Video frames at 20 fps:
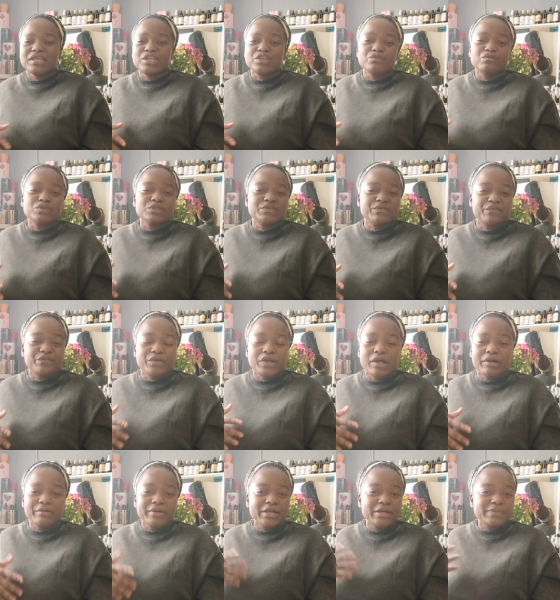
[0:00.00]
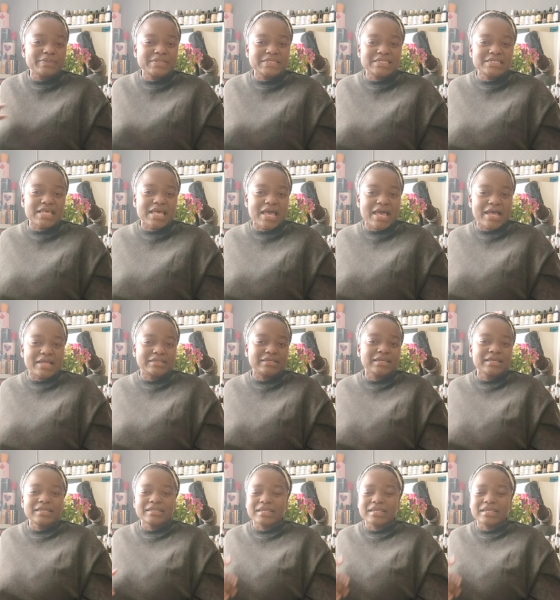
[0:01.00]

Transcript: He was very upset.